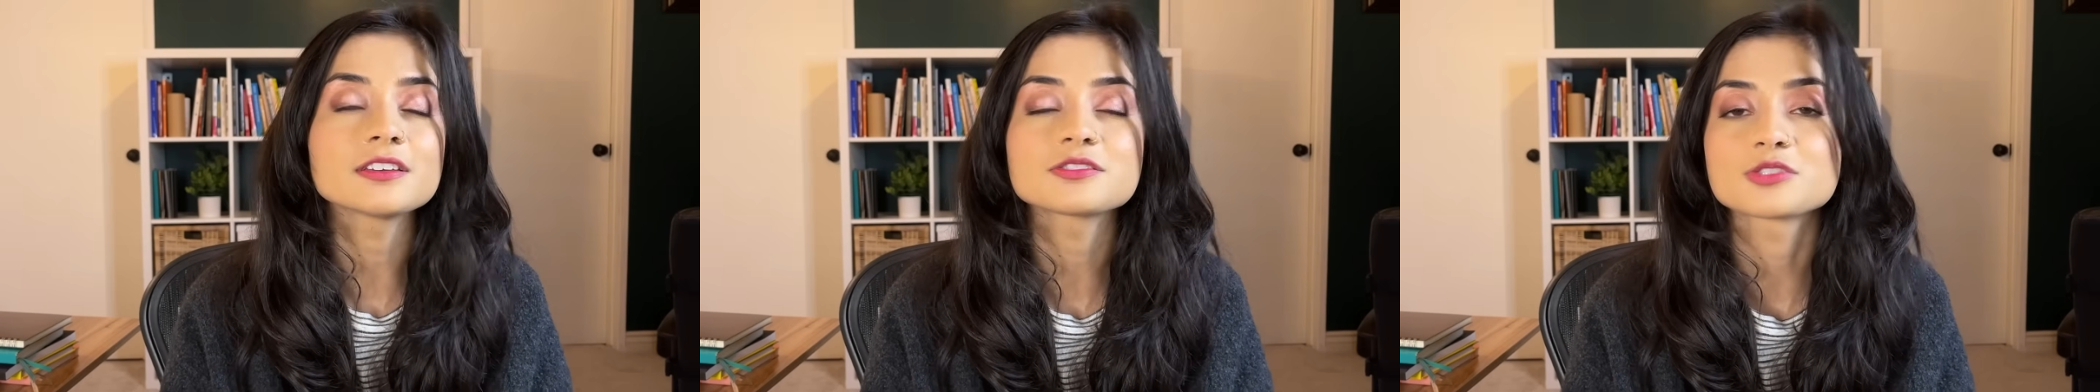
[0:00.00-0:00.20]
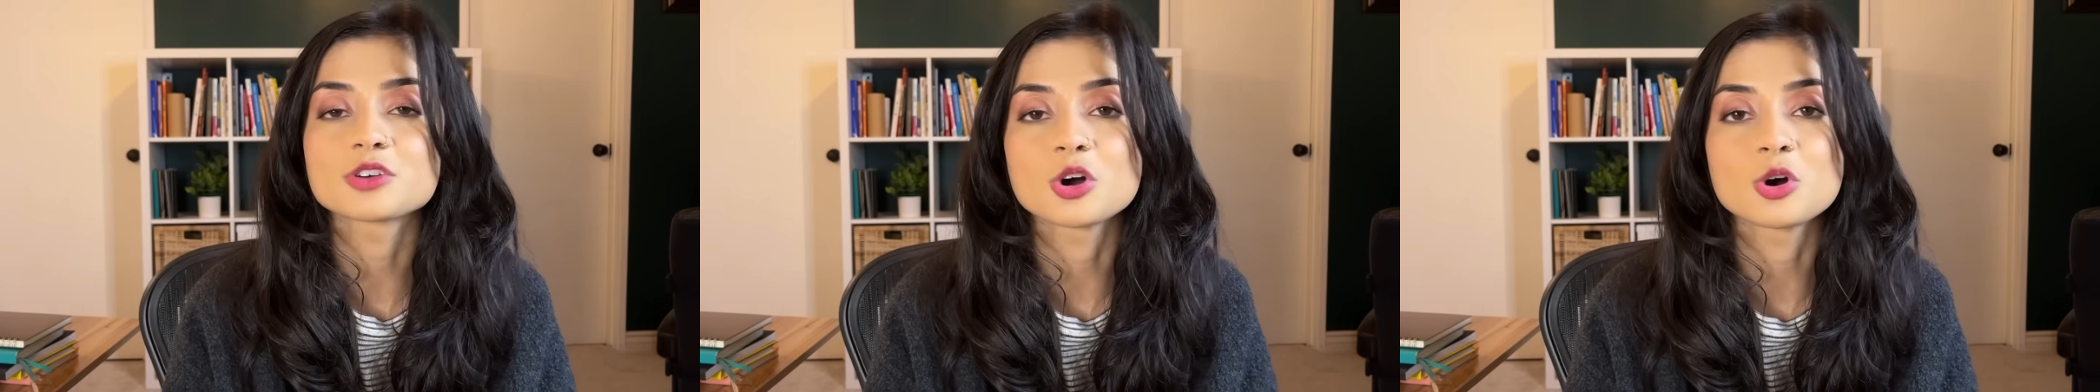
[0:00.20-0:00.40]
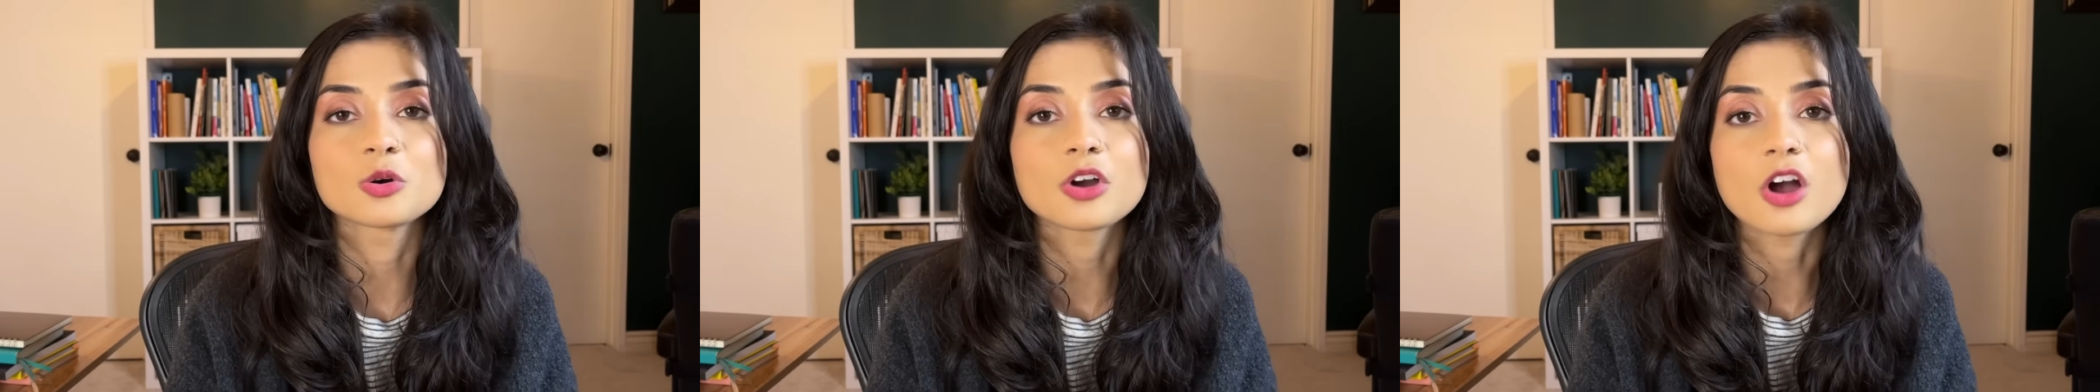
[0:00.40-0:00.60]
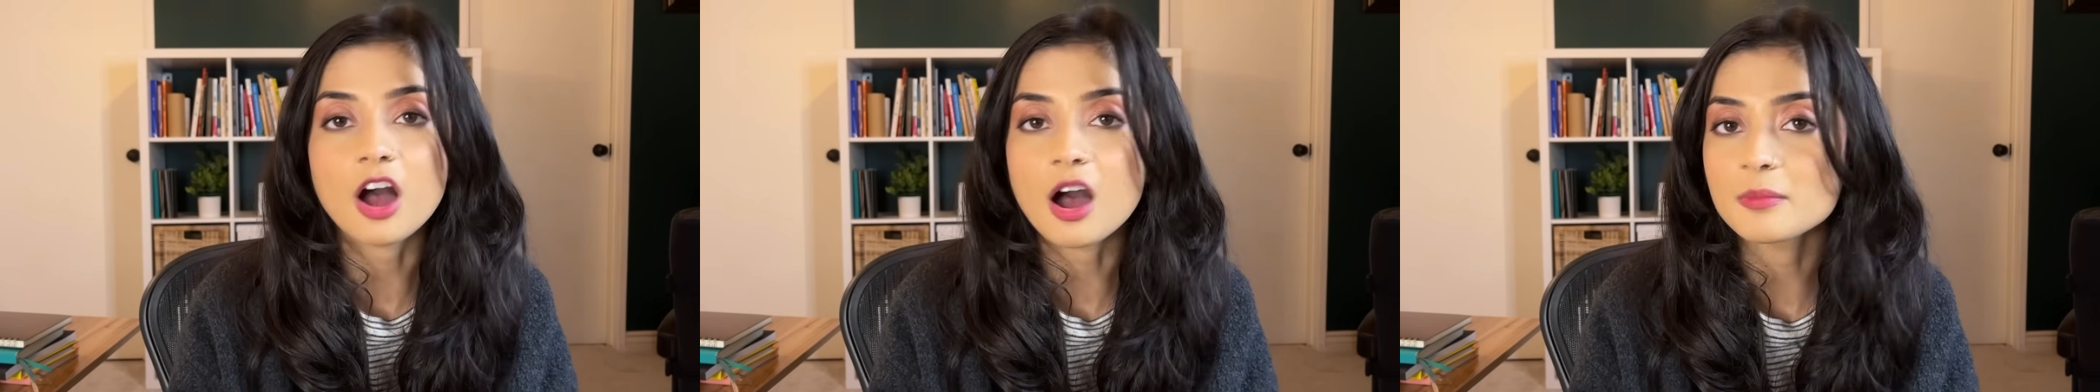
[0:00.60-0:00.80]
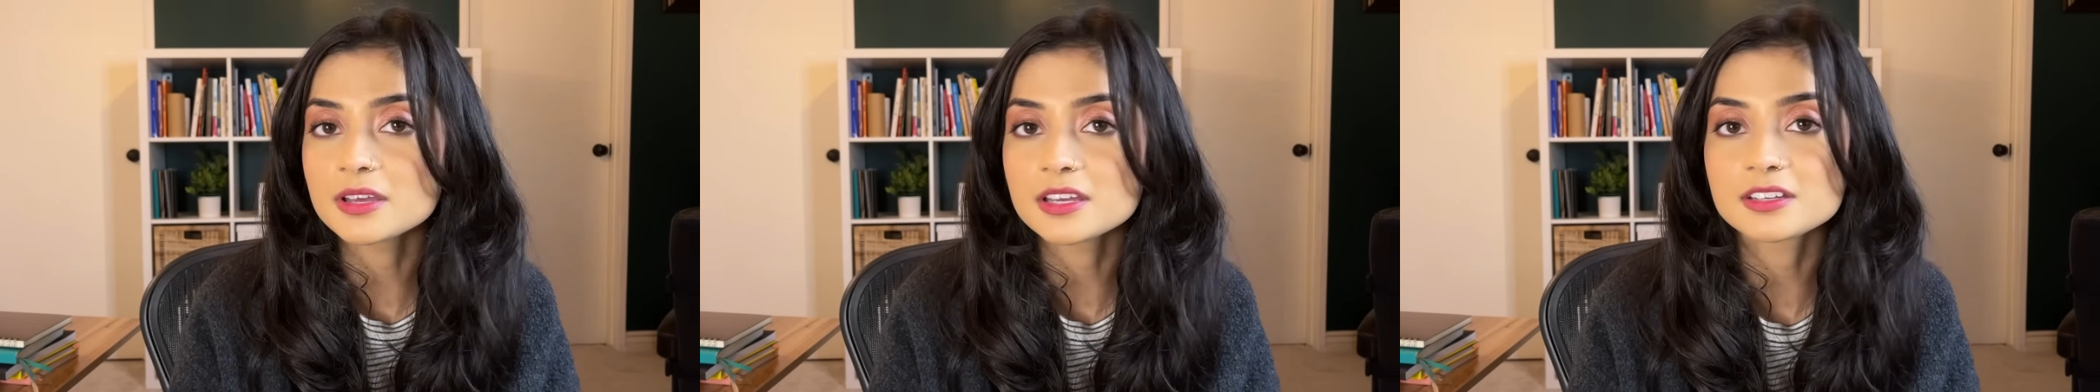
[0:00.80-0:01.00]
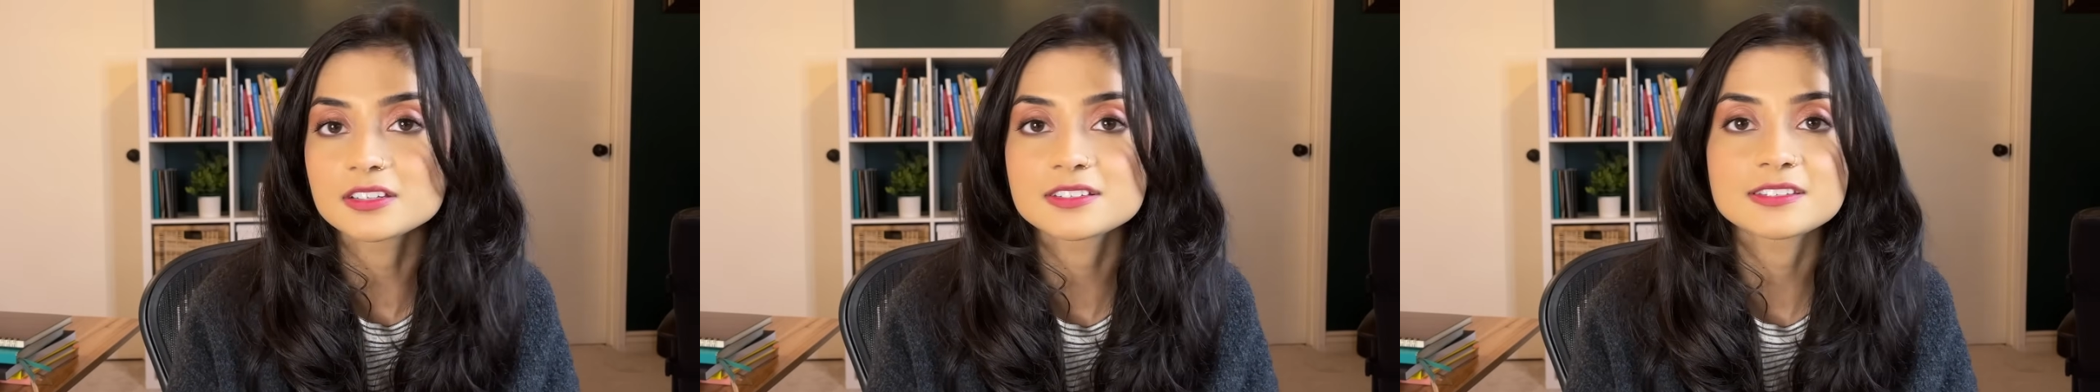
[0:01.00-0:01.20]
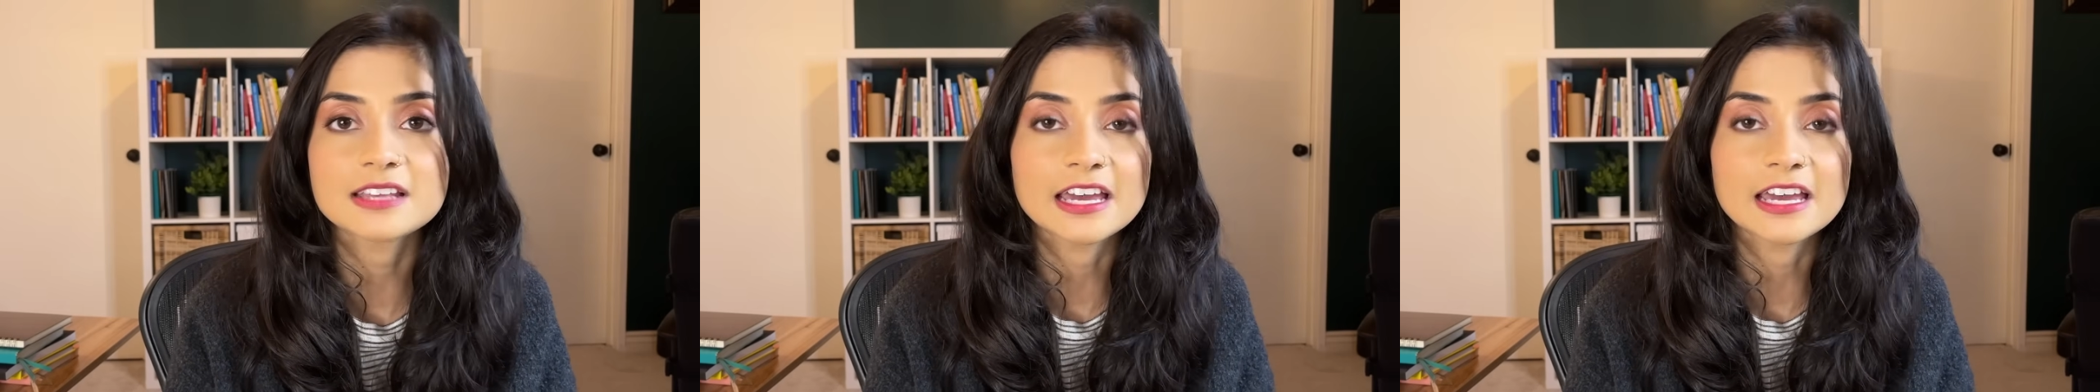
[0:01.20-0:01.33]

so comics,